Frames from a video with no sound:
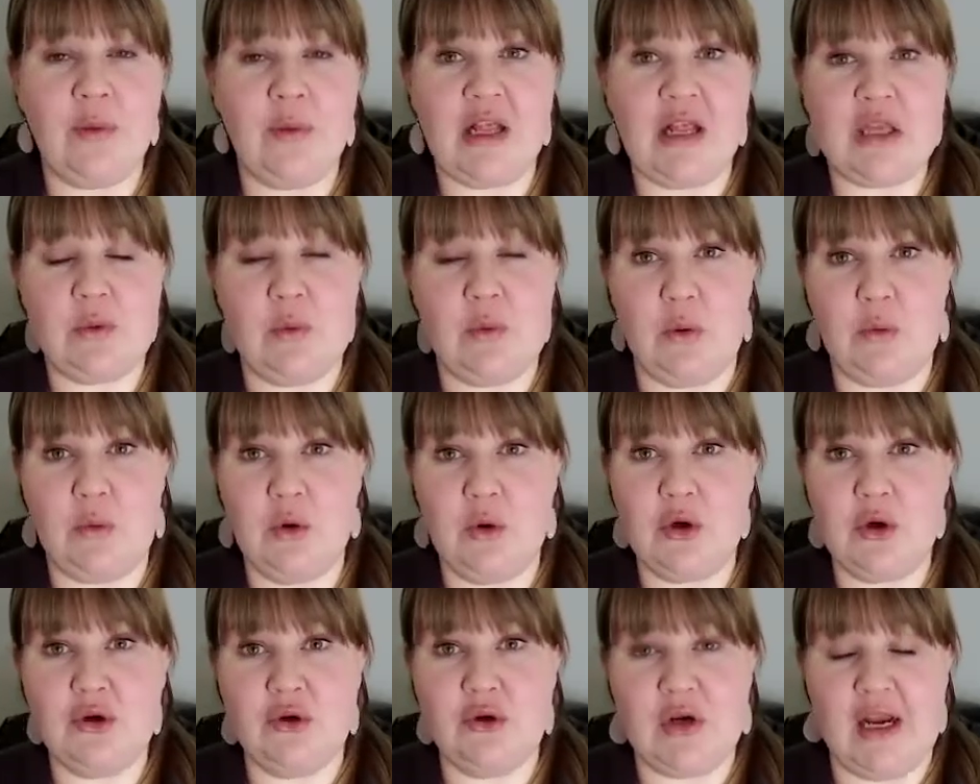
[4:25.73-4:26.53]
but it's what
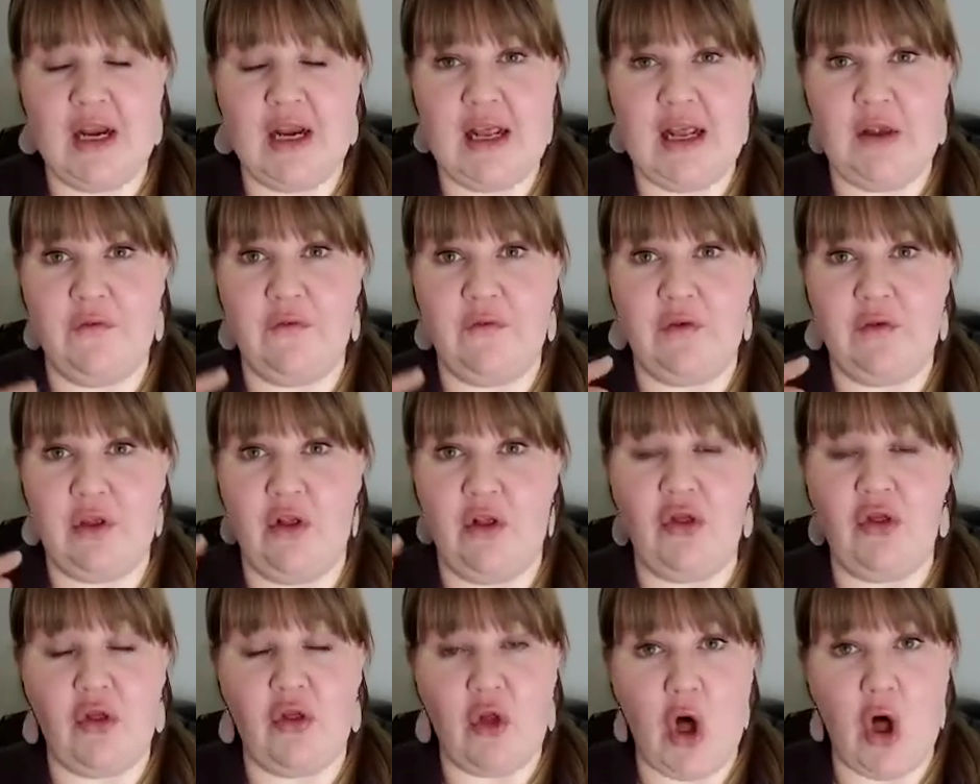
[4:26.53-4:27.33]
we're creating for
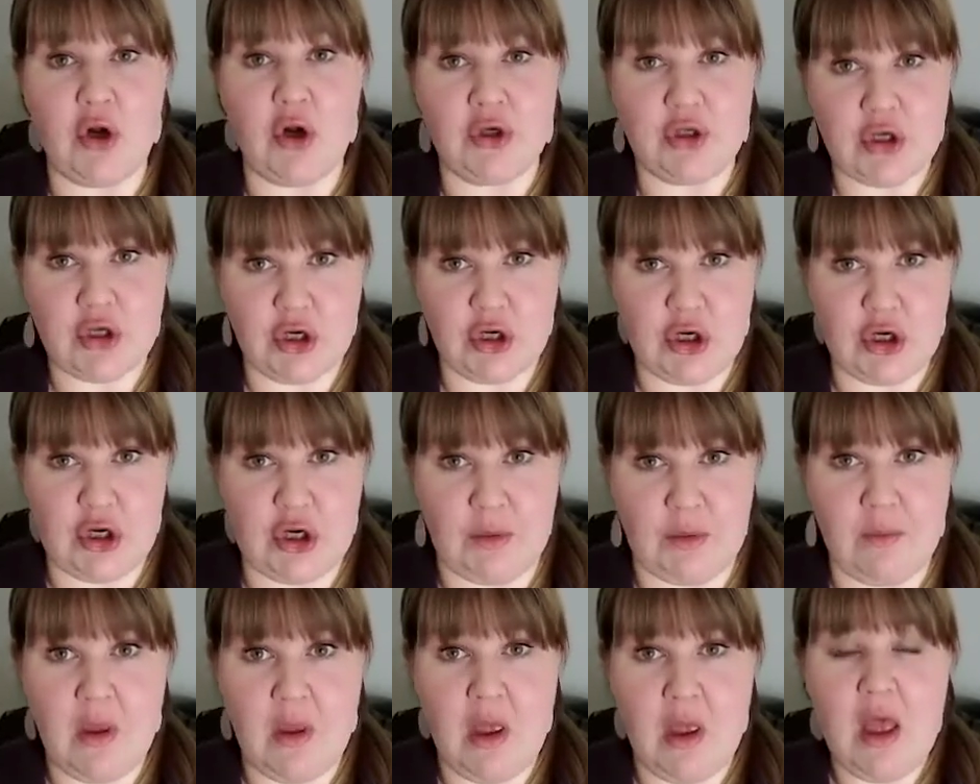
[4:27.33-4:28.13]
the long
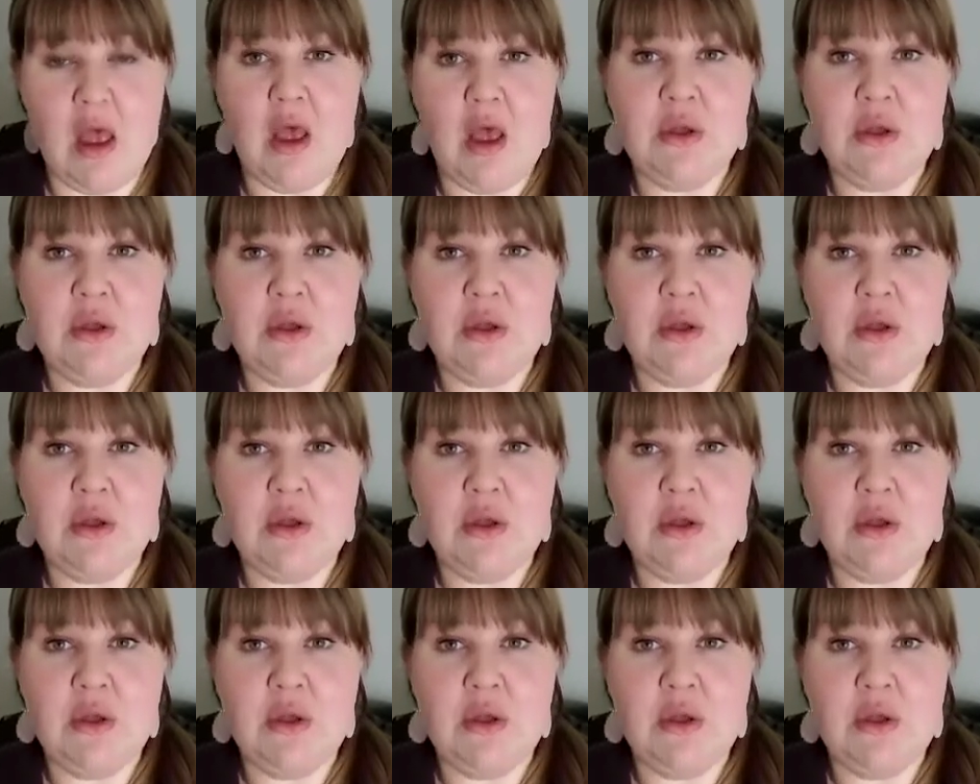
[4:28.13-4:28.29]
term,